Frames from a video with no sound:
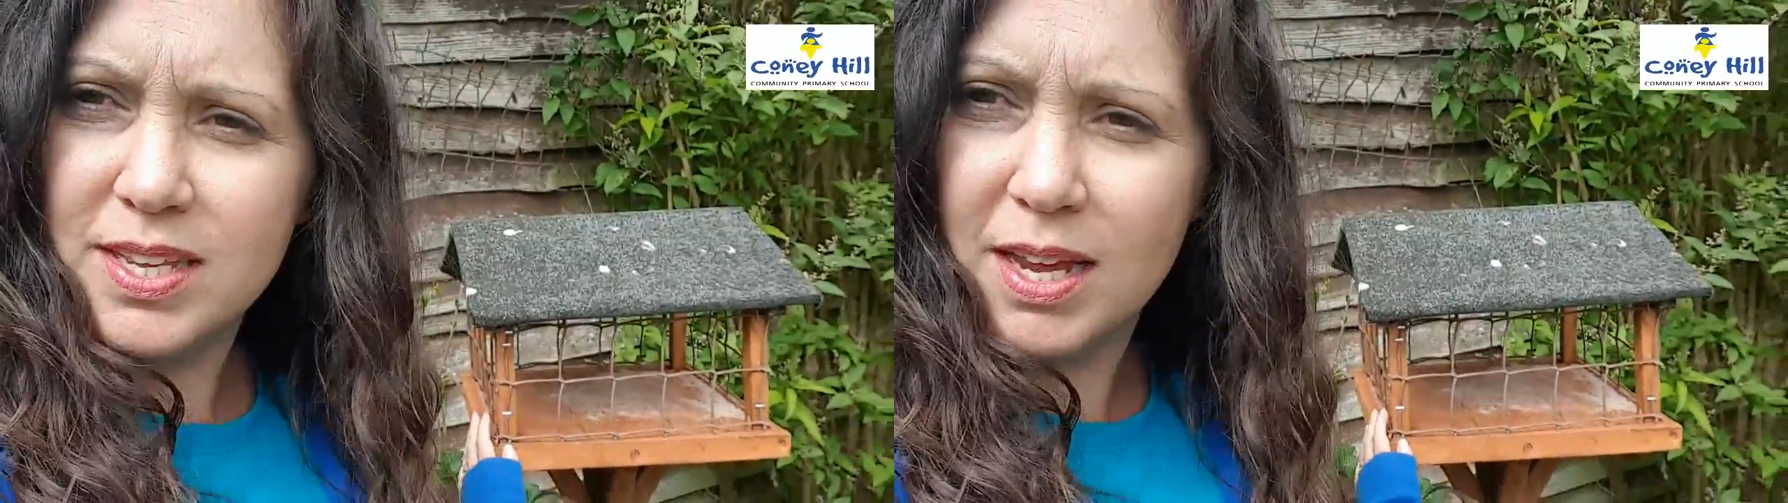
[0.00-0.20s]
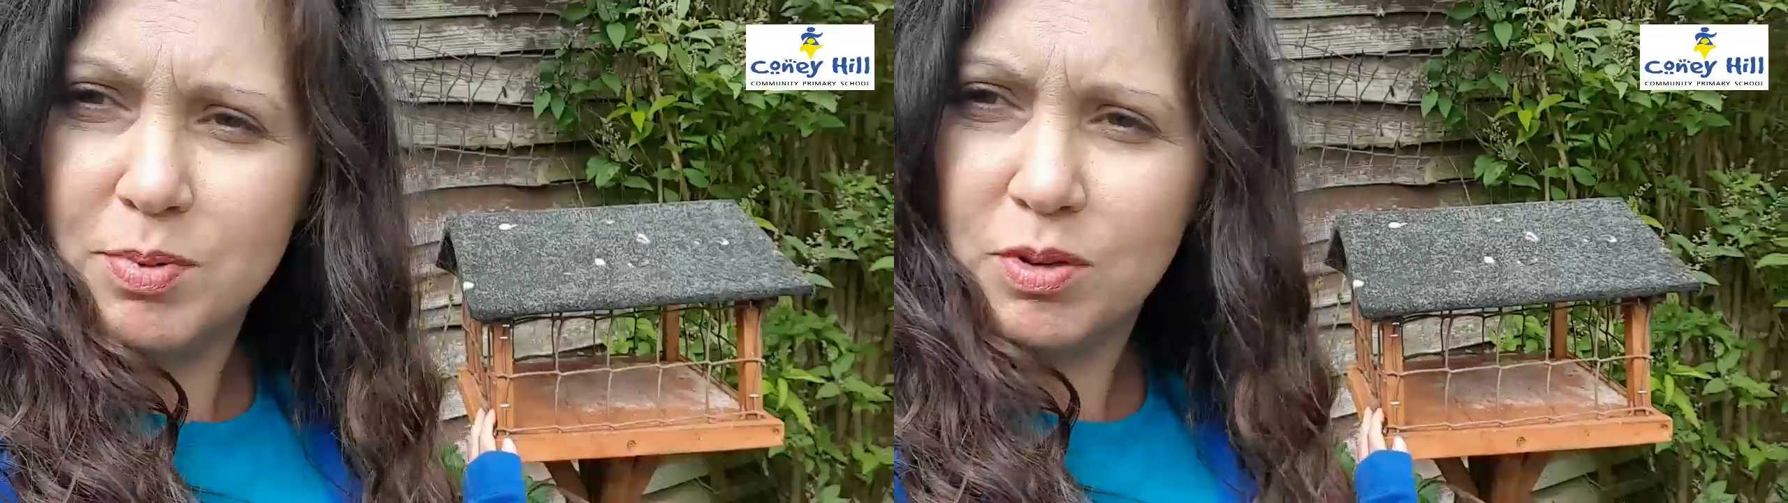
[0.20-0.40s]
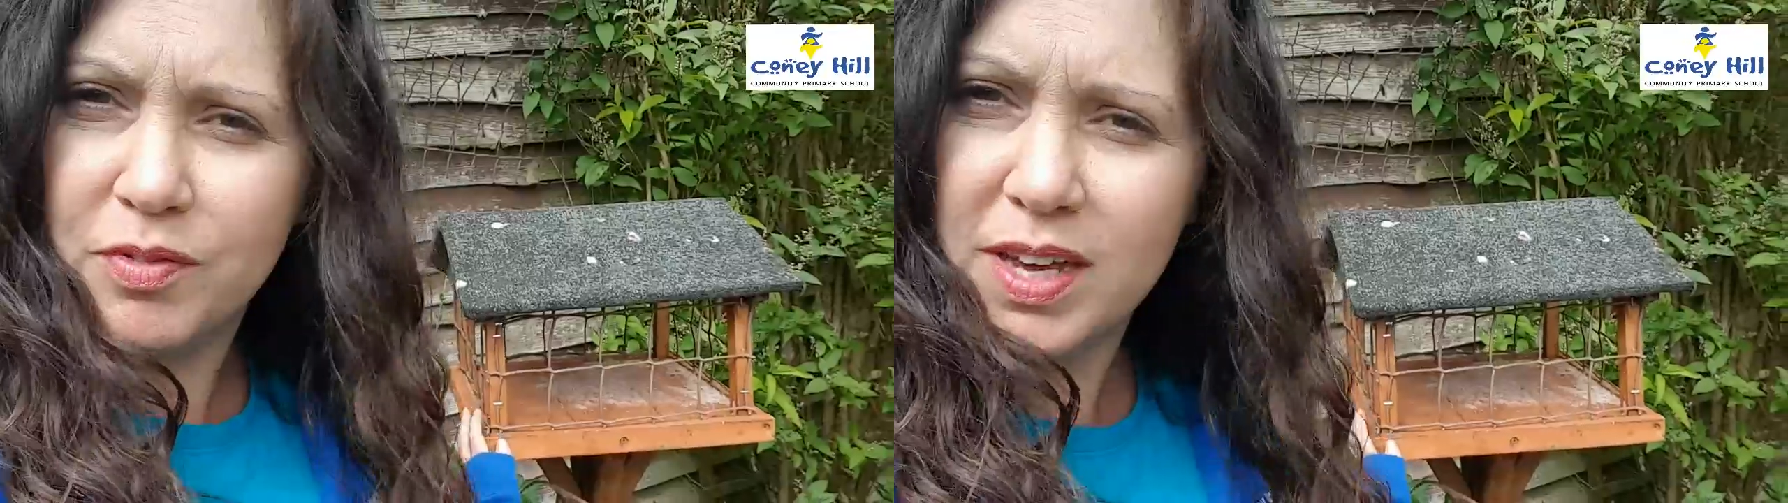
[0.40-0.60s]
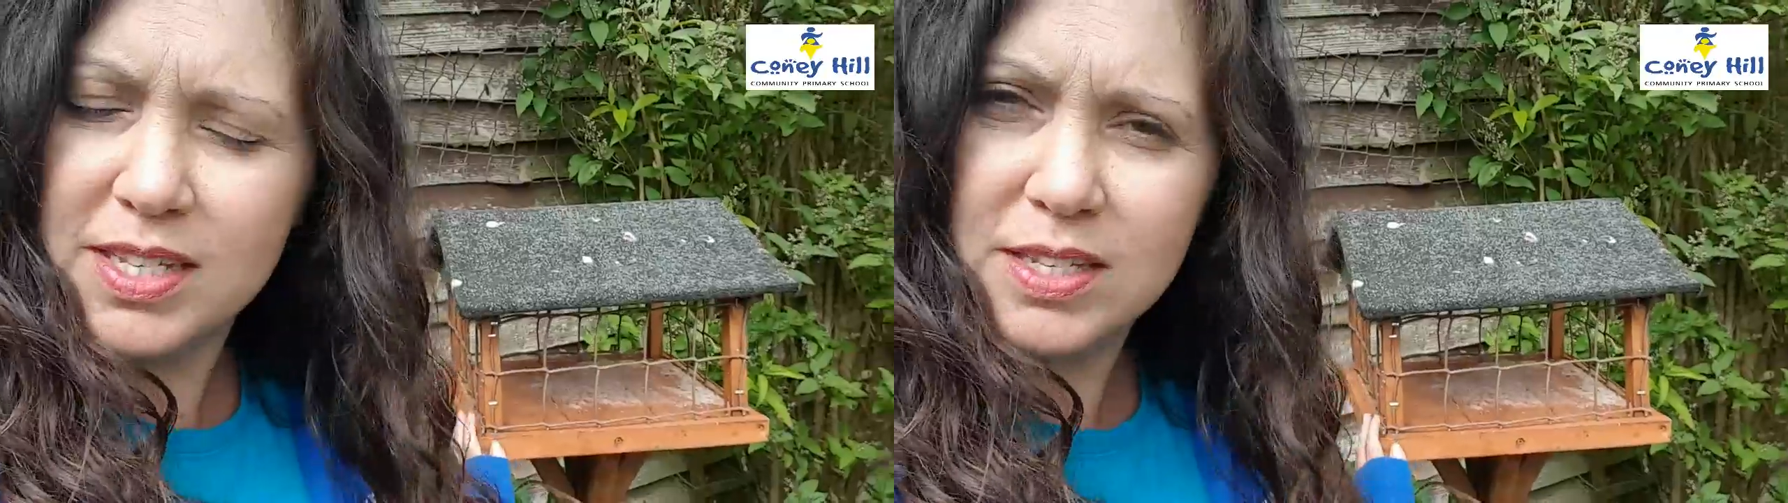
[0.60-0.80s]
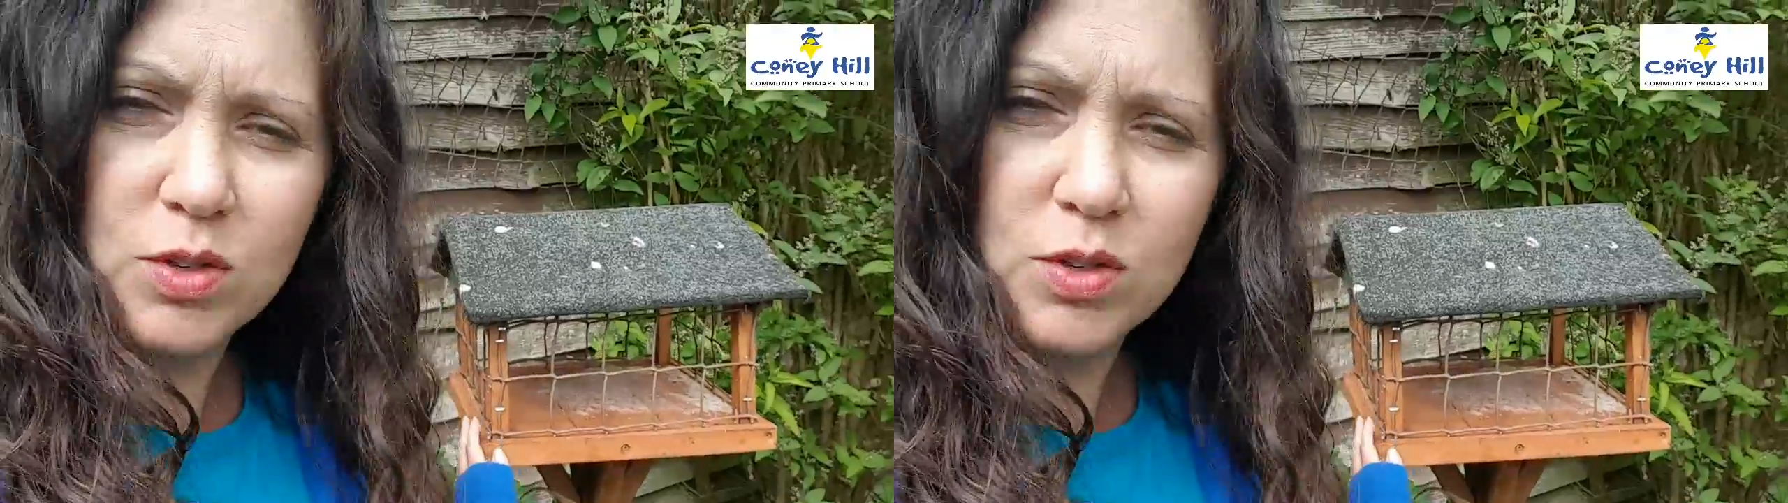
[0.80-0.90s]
table for his